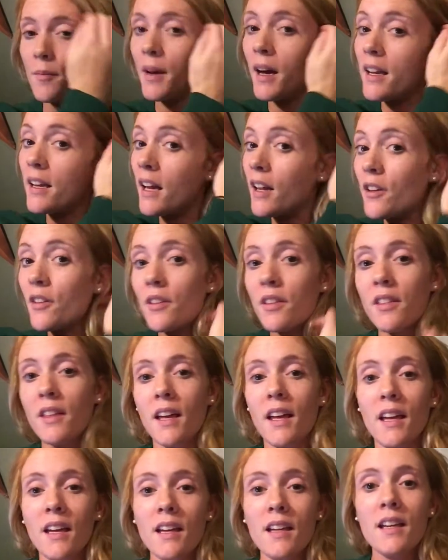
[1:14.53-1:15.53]
Another
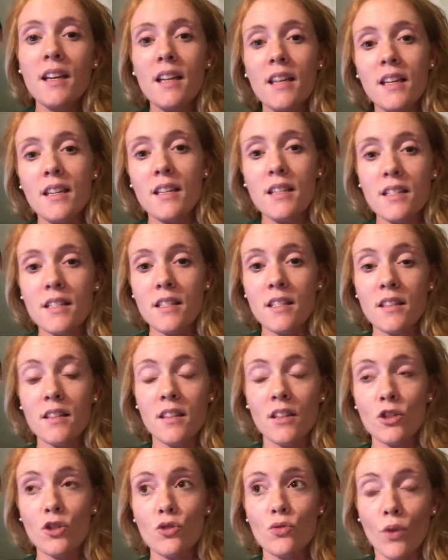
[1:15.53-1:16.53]
thing is
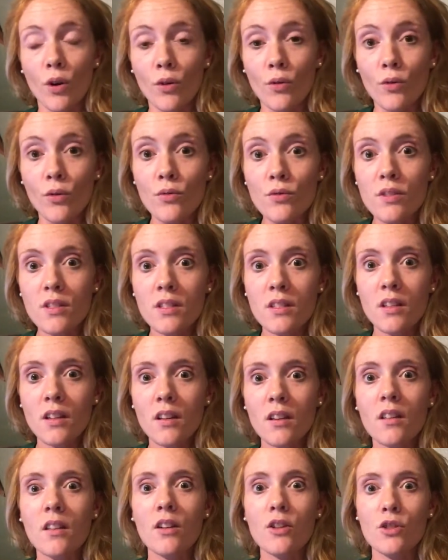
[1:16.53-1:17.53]
the struggles.
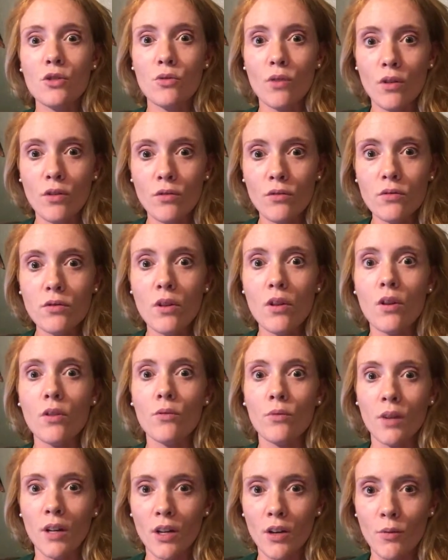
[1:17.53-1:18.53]
The struggles are
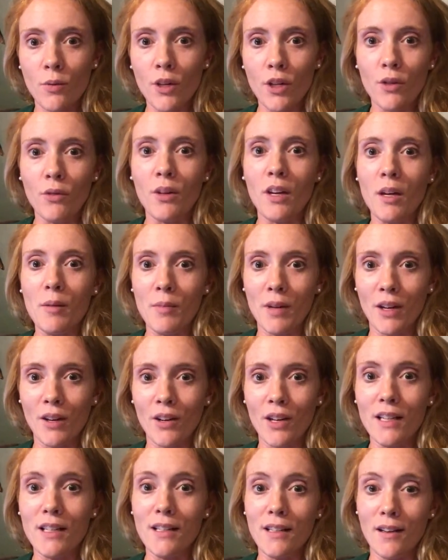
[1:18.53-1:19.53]
real when you get
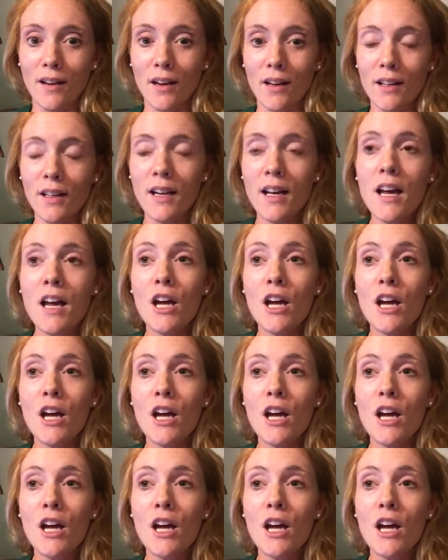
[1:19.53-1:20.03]
married young.